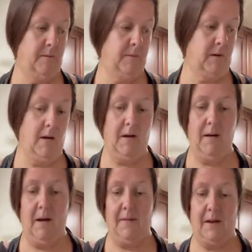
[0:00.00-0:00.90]

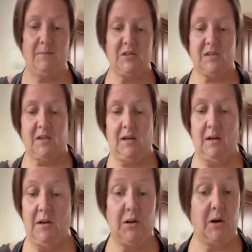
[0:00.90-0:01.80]
Okay, and then I'm just
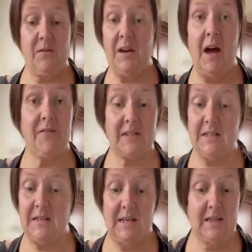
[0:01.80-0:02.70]
gonna, you don't even have to
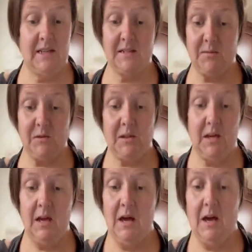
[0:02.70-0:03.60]
knead this really.